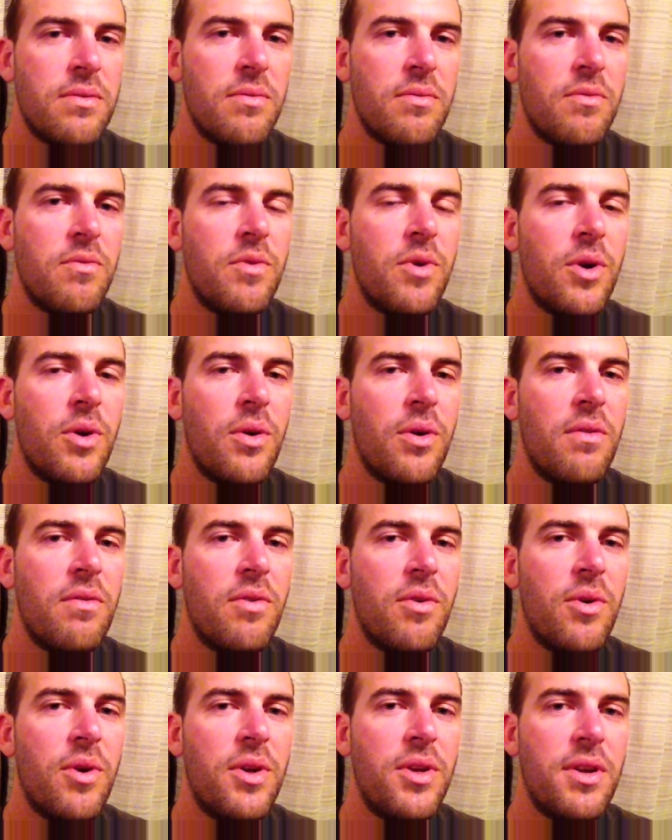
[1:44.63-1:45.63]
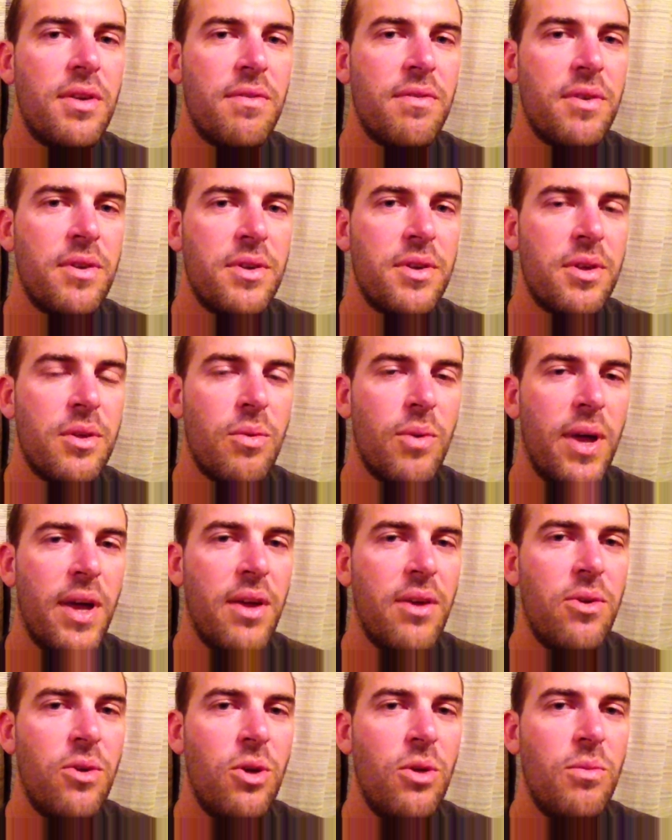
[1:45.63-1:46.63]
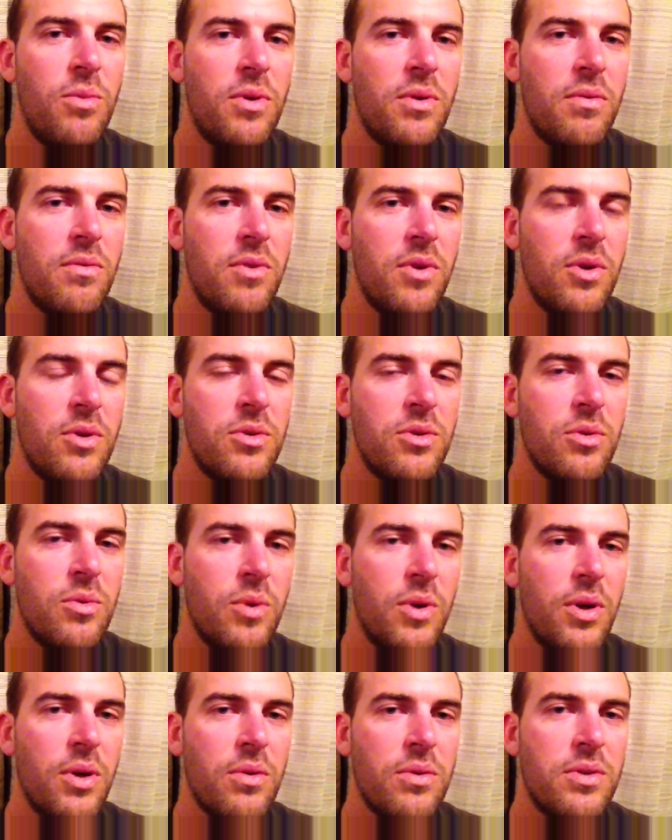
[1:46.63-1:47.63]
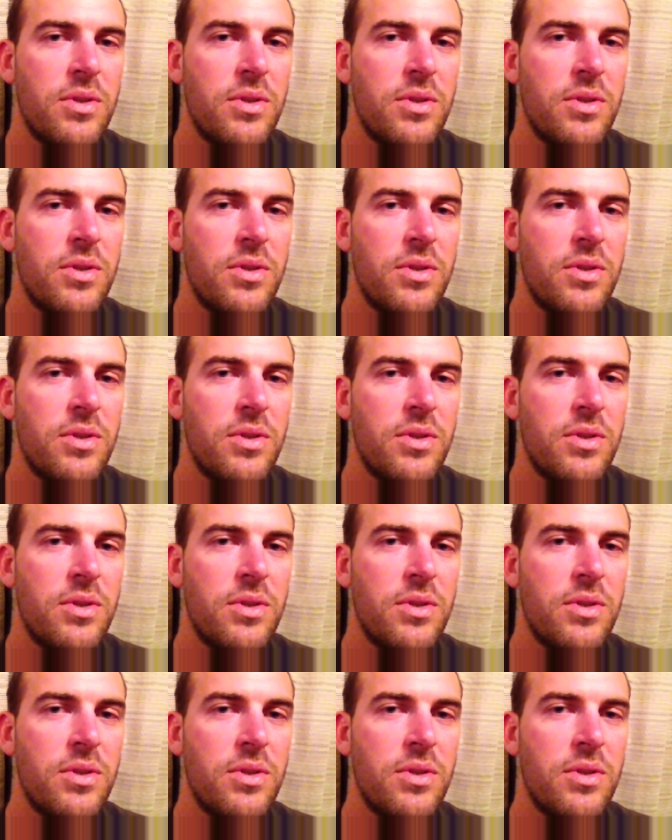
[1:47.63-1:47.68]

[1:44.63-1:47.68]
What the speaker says: very, very different to the way a human views the world.